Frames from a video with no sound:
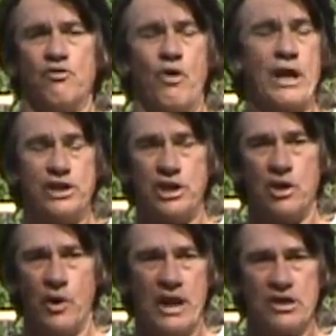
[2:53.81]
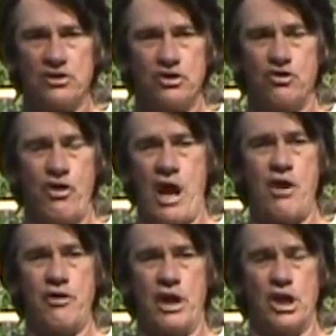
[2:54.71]
ratio is in your
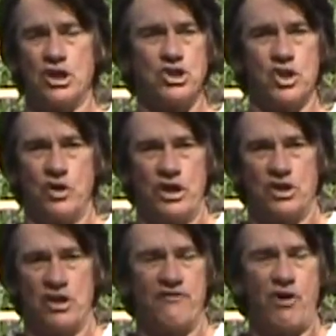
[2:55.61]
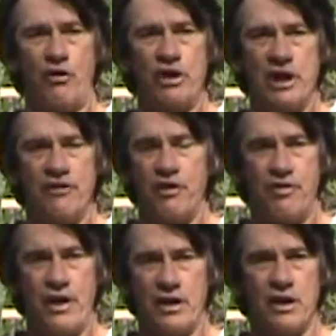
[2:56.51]
area. So they've already done the
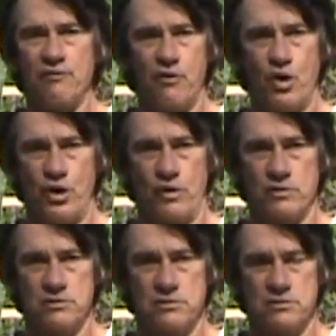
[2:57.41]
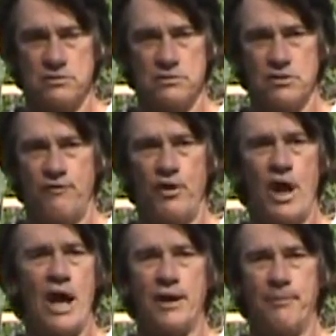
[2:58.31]
thinking for you. So if you're
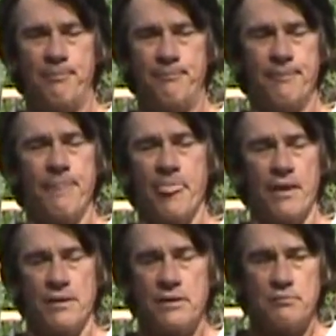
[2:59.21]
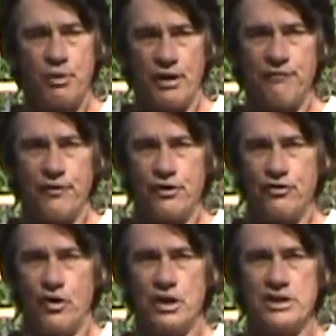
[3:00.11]
not going to break for the
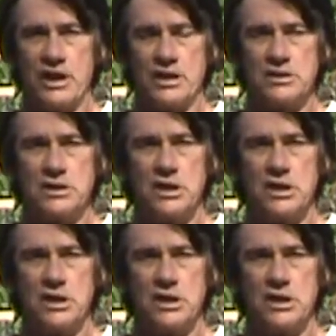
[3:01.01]
soil test,